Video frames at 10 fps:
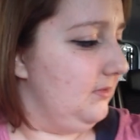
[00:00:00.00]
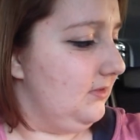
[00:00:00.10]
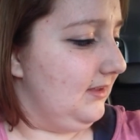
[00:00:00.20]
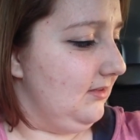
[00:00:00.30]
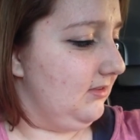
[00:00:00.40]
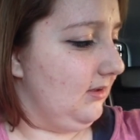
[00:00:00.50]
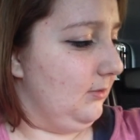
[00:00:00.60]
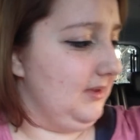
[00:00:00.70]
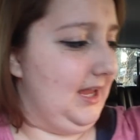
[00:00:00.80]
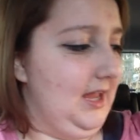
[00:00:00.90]
since I
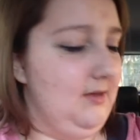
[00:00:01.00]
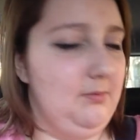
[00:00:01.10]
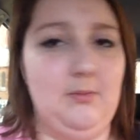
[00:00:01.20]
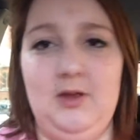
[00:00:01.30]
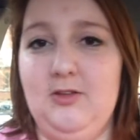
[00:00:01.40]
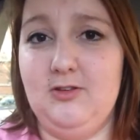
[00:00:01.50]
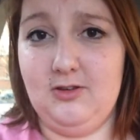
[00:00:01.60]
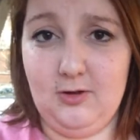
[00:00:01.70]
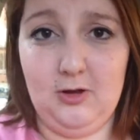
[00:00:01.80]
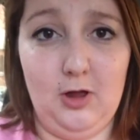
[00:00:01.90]
was a kid, when we used to
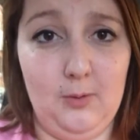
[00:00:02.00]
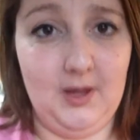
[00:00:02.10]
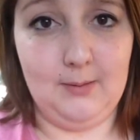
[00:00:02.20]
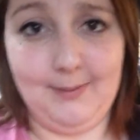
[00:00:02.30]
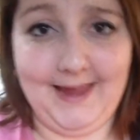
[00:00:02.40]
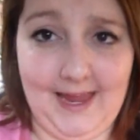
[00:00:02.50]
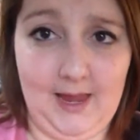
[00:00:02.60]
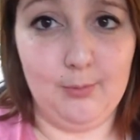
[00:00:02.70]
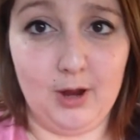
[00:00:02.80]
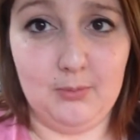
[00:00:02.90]
do hula hooping in PE
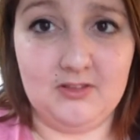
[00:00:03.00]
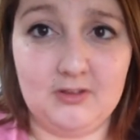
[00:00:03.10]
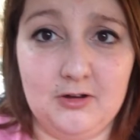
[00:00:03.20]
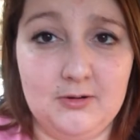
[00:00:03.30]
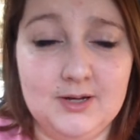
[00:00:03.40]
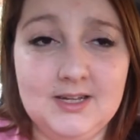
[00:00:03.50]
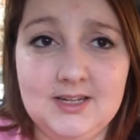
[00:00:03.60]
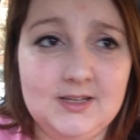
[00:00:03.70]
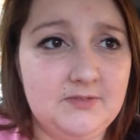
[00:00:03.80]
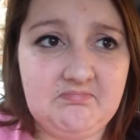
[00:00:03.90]
in primary school.
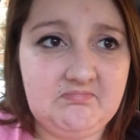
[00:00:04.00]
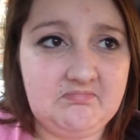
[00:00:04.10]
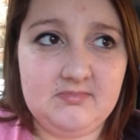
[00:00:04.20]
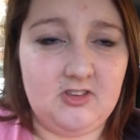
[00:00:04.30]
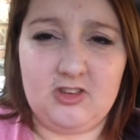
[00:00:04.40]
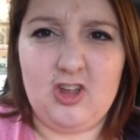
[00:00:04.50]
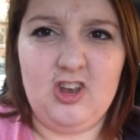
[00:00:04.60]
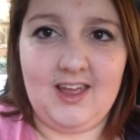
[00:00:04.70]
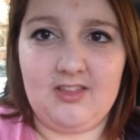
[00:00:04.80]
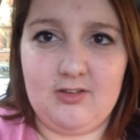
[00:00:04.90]
Just
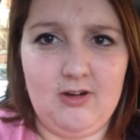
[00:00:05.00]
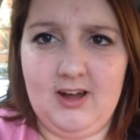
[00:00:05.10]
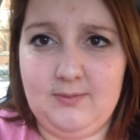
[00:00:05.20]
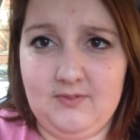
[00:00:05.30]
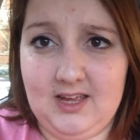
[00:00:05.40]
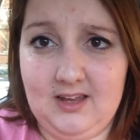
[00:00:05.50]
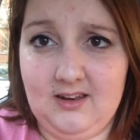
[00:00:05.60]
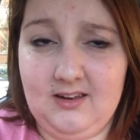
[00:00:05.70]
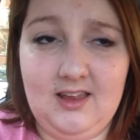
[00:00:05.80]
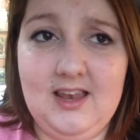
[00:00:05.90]
couldn't get the grasp of it,
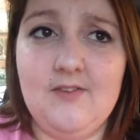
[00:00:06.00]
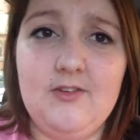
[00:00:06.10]
and it never